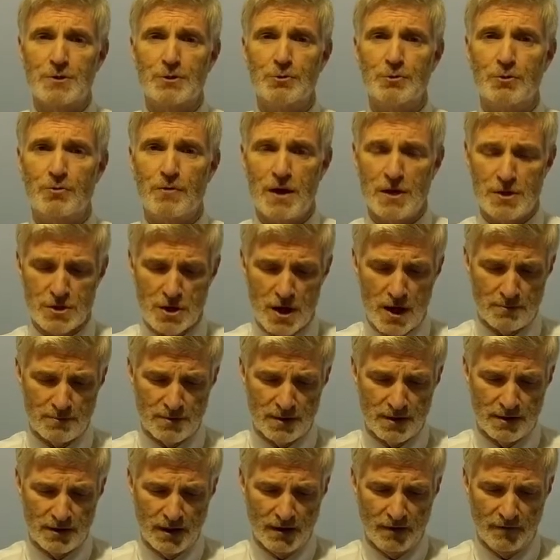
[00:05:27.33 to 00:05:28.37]
So do a great job
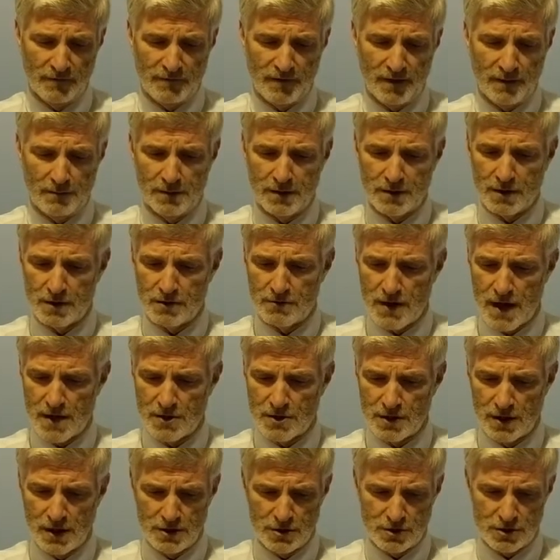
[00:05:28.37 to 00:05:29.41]
to the Dillon family.
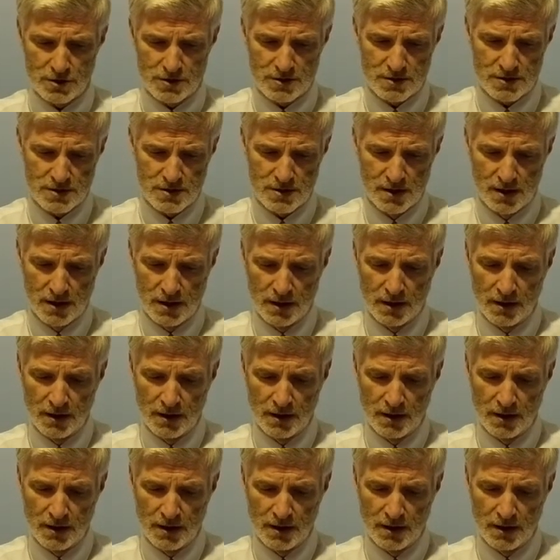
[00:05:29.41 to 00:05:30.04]
Congratulations.